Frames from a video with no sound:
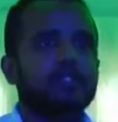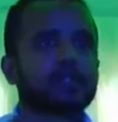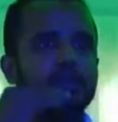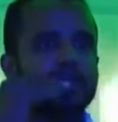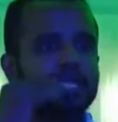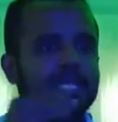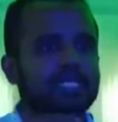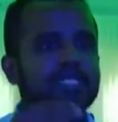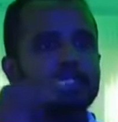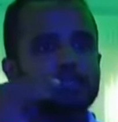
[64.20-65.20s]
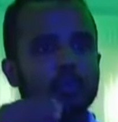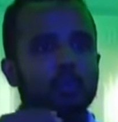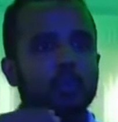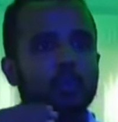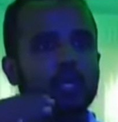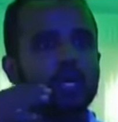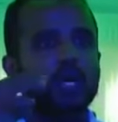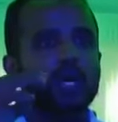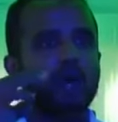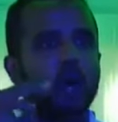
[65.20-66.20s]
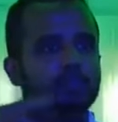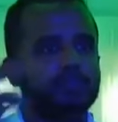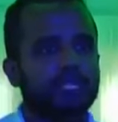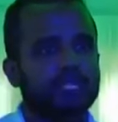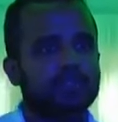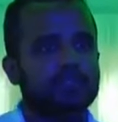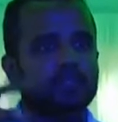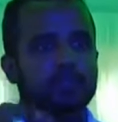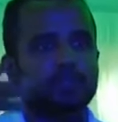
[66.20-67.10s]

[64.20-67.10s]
So these two objectives